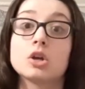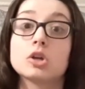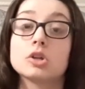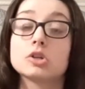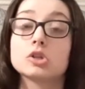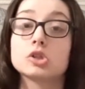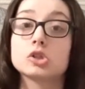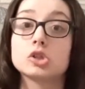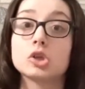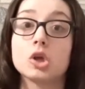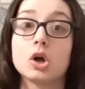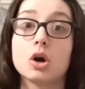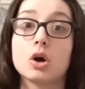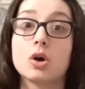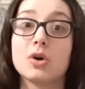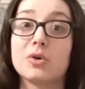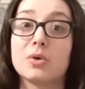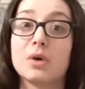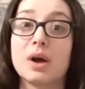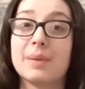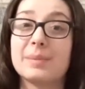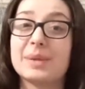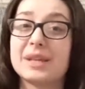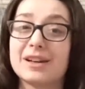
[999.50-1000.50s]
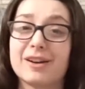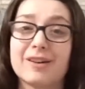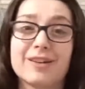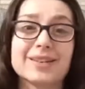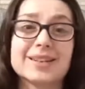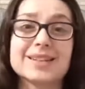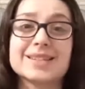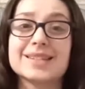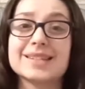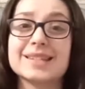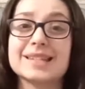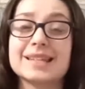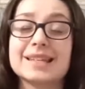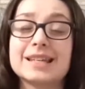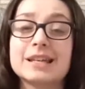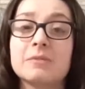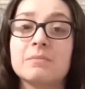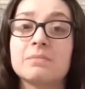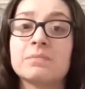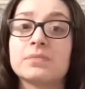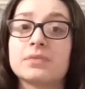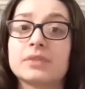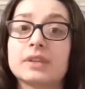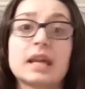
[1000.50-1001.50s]
So, I mean, honestly,
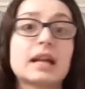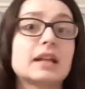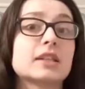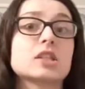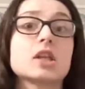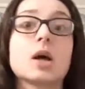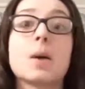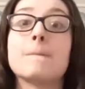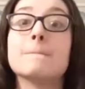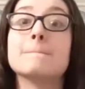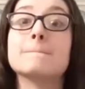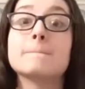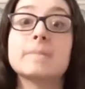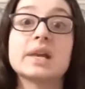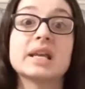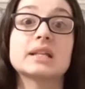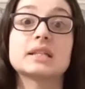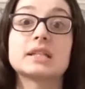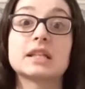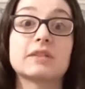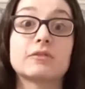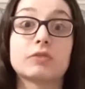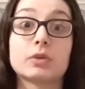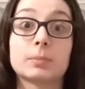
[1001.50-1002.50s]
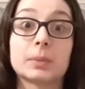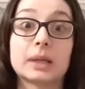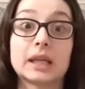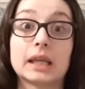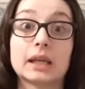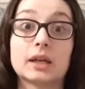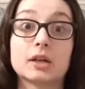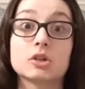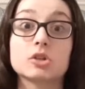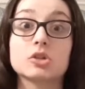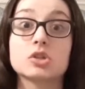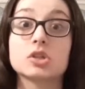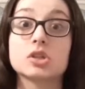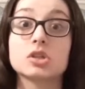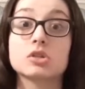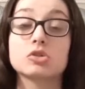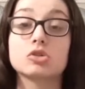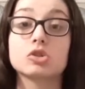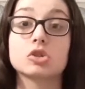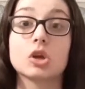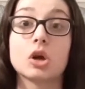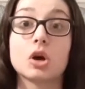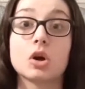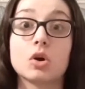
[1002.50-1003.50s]
yeah, it's amazing for beginners.
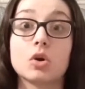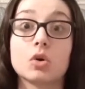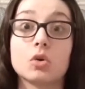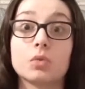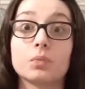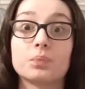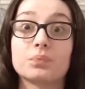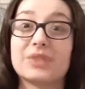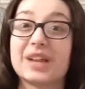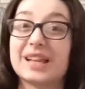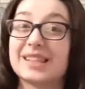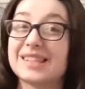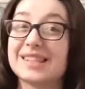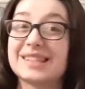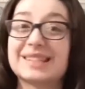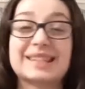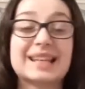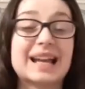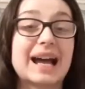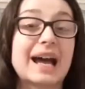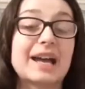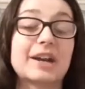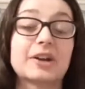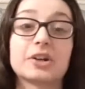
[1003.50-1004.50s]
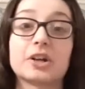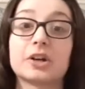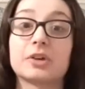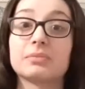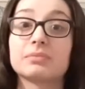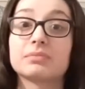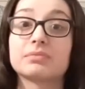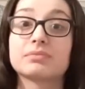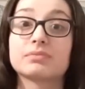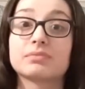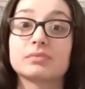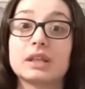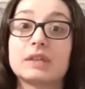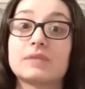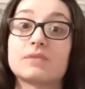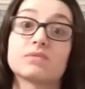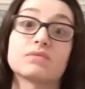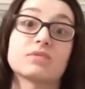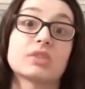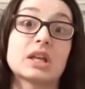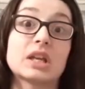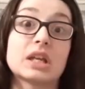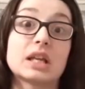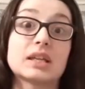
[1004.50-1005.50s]
So that's, I don't know, if
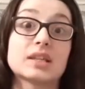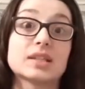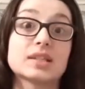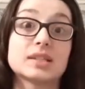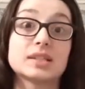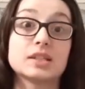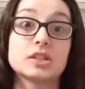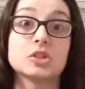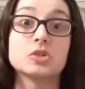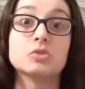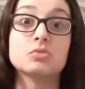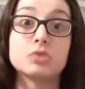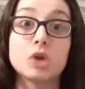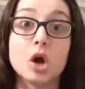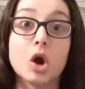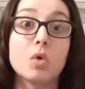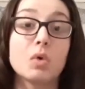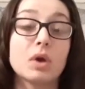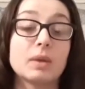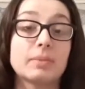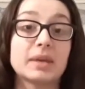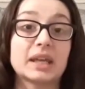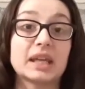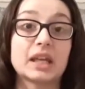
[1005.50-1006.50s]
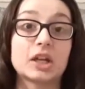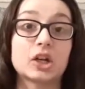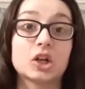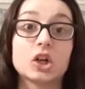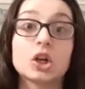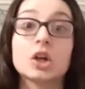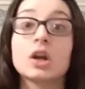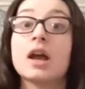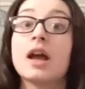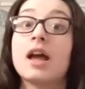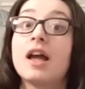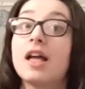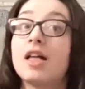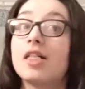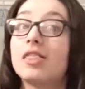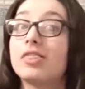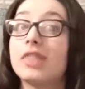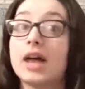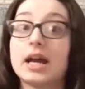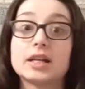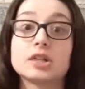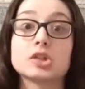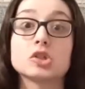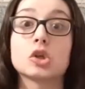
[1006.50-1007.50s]
you know a beginner,
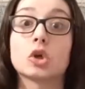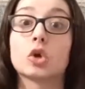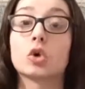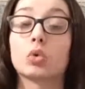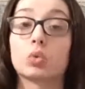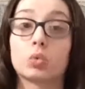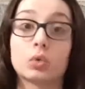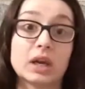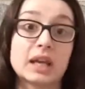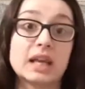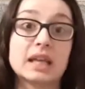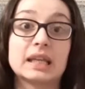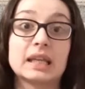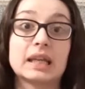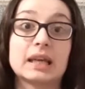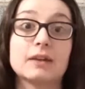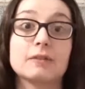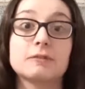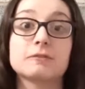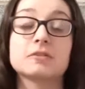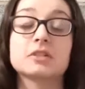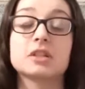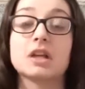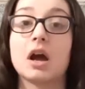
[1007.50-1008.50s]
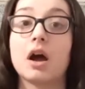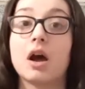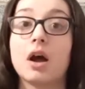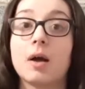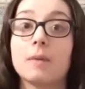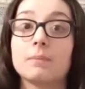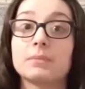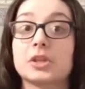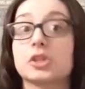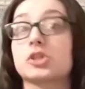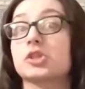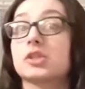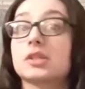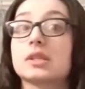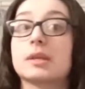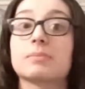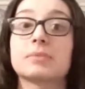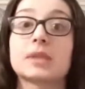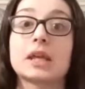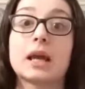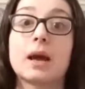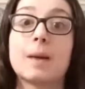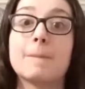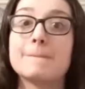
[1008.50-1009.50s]
that is a great gift. That's
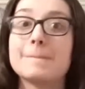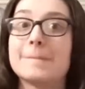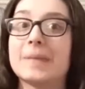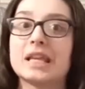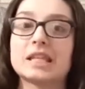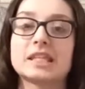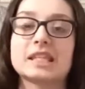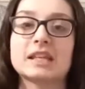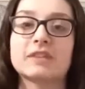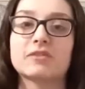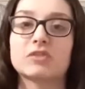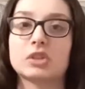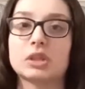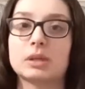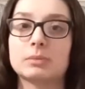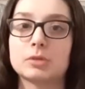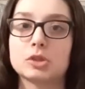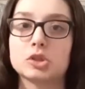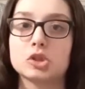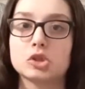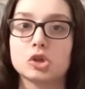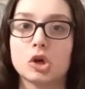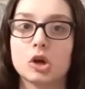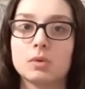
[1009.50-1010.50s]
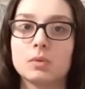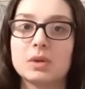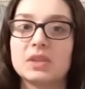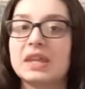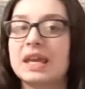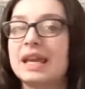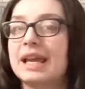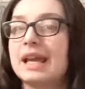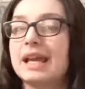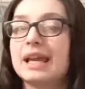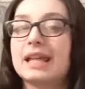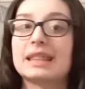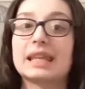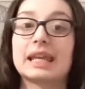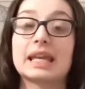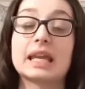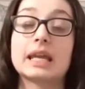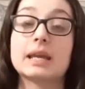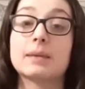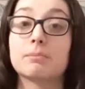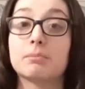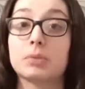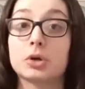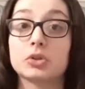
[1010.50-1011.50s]
something amazing for them to start with. They
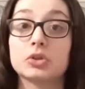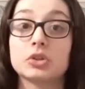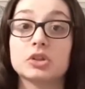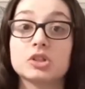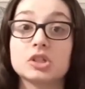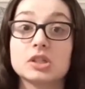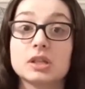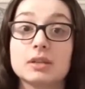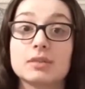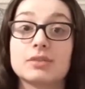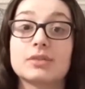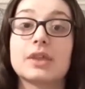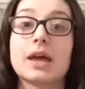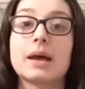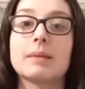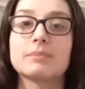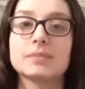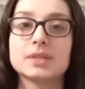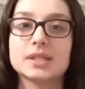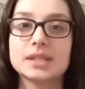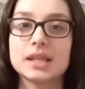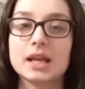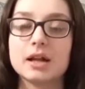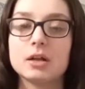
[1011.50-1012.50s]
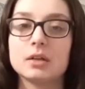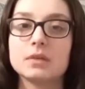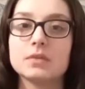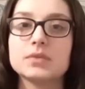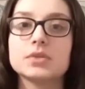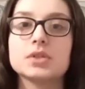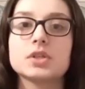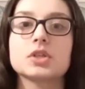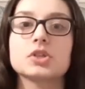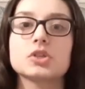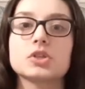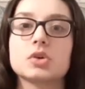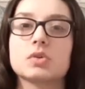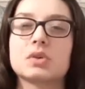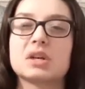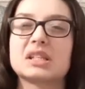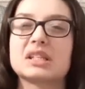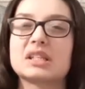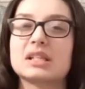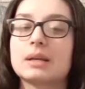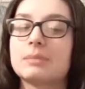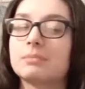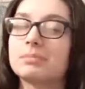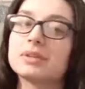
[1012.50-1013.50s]
can't burn themselves, so
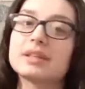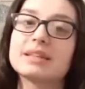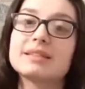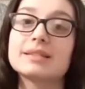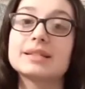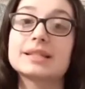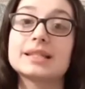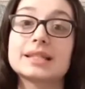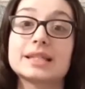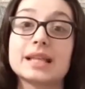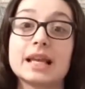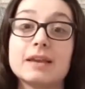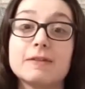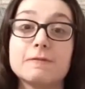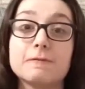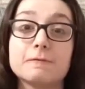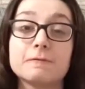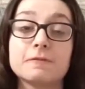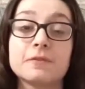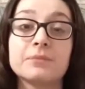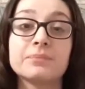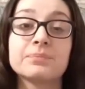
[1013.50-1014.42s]
it's completely safe.